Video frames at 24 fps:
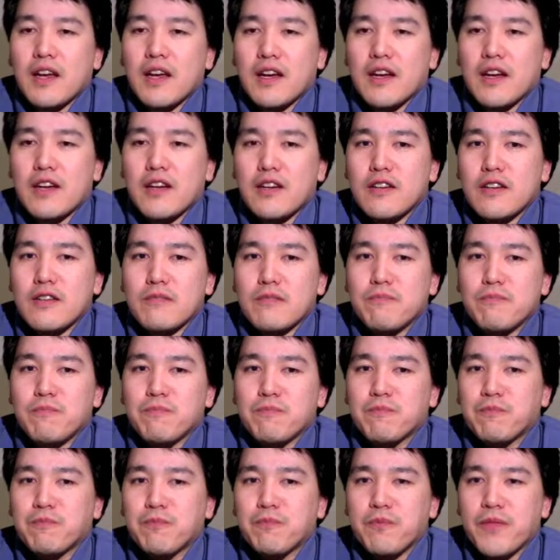And
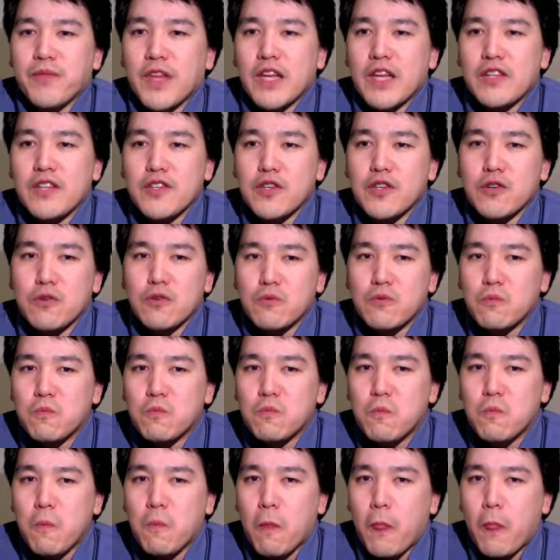so
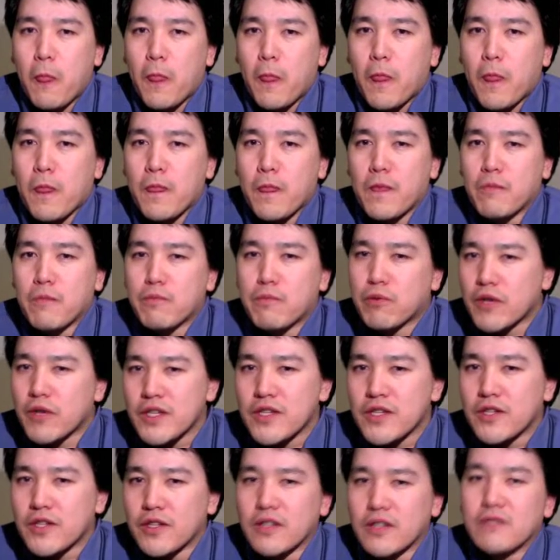the
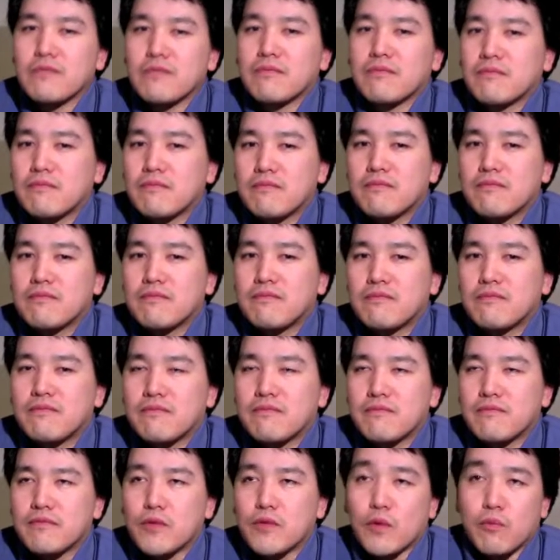prisoner,
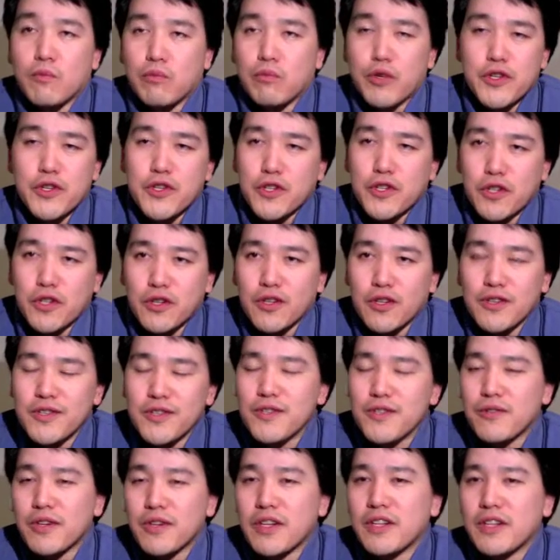and
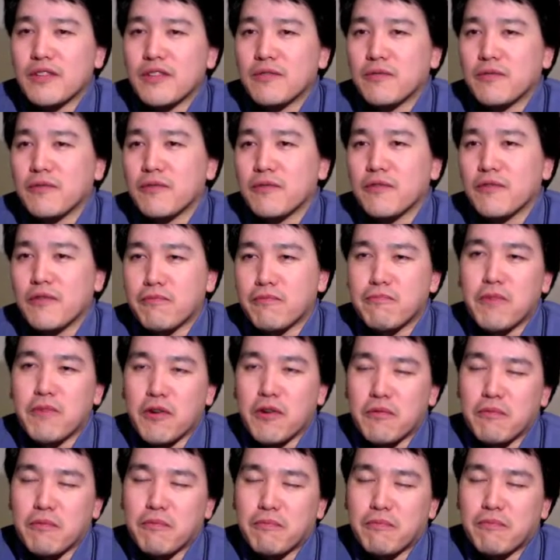prisoners, right, and,
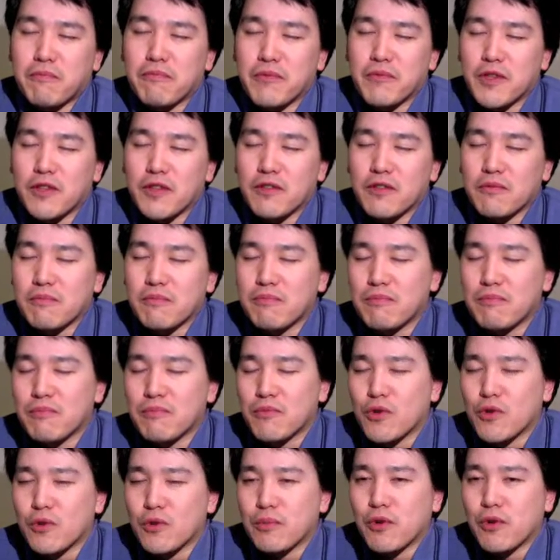you know,
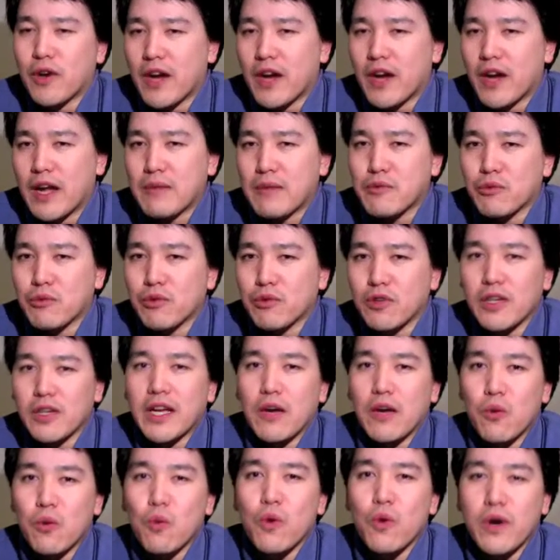more perhaps we'll look
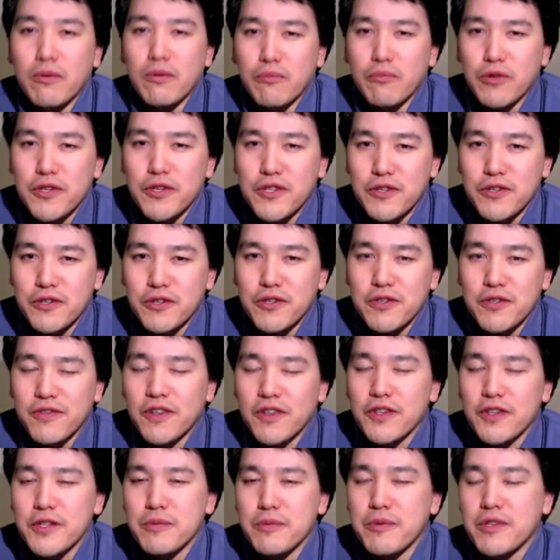at one prisoner
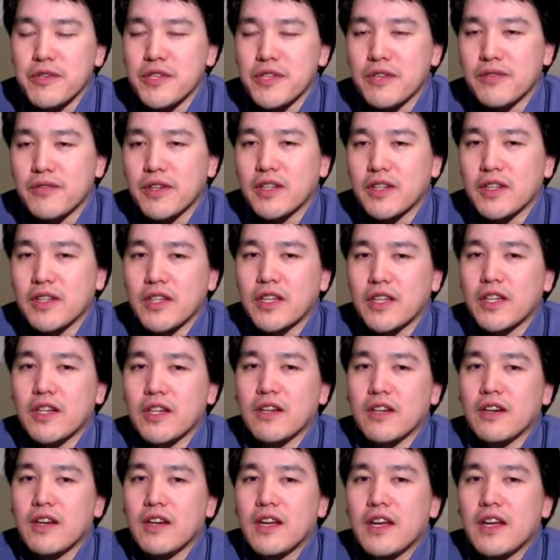very specifically here,